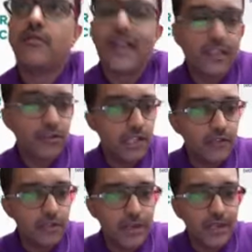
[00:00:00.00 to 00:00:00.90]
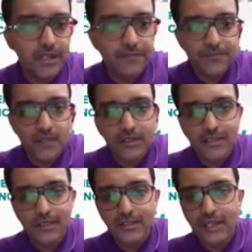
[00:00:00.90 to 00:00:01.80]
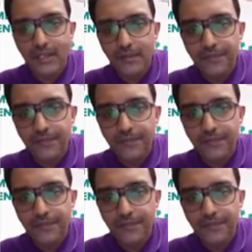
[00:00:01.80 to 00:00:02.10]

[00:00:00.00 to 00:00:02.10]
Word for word: value that we bring in is is that